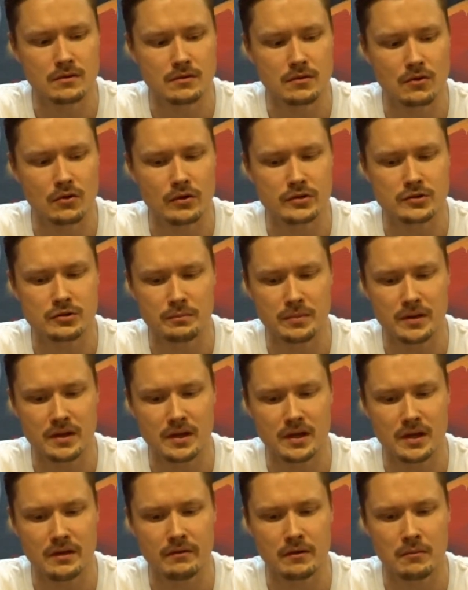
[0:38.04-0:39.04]
going to be
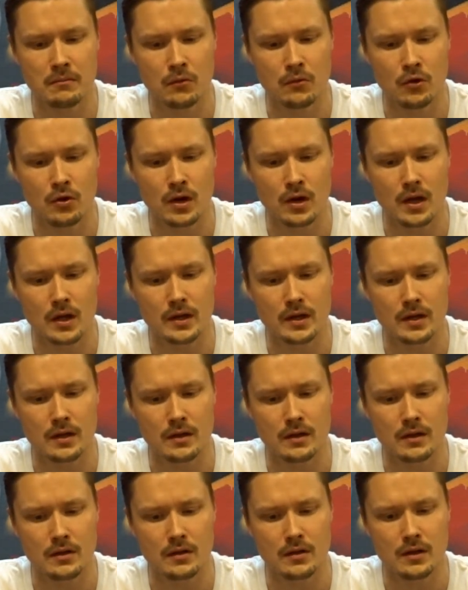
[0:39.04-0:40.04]
even more like
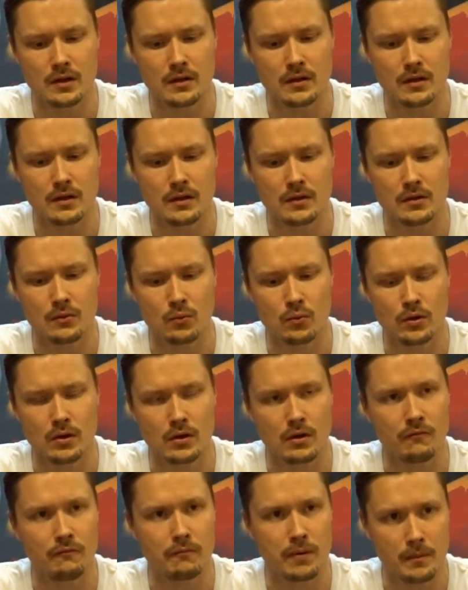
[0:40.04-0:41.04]
in the world
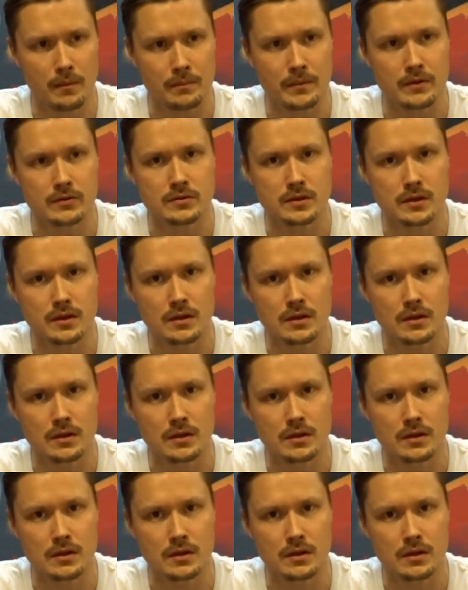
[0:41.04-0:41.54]
of pop music